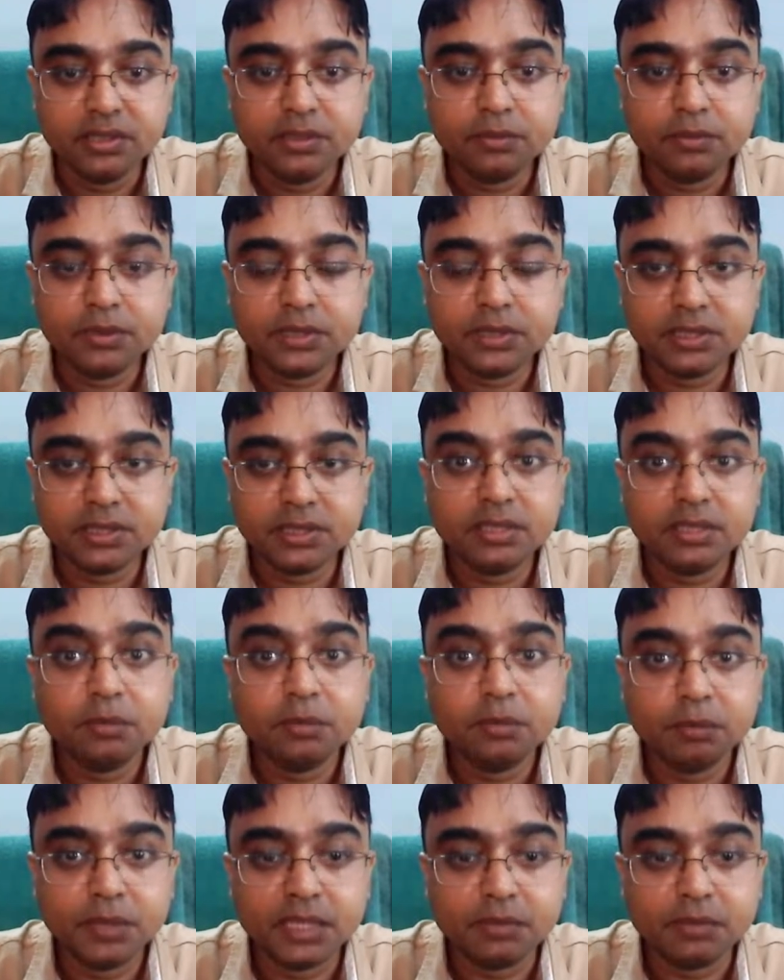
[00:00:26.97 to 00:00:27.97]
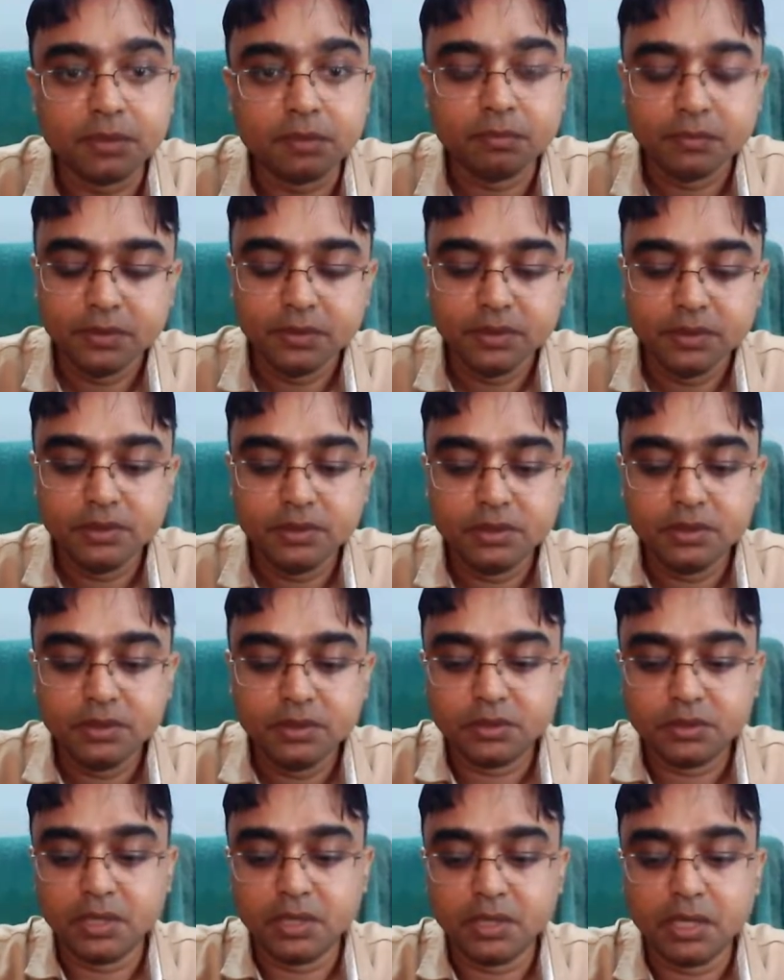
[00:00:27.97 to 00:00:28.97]
which is minimum.
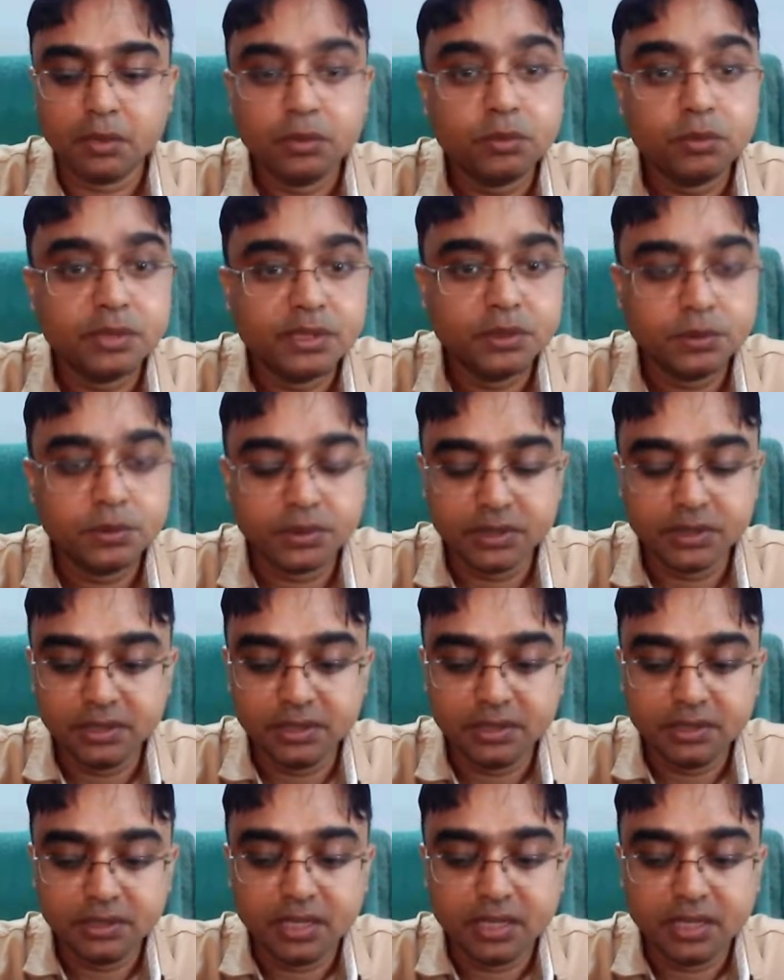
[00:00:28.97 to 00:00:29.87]
So how do I use it?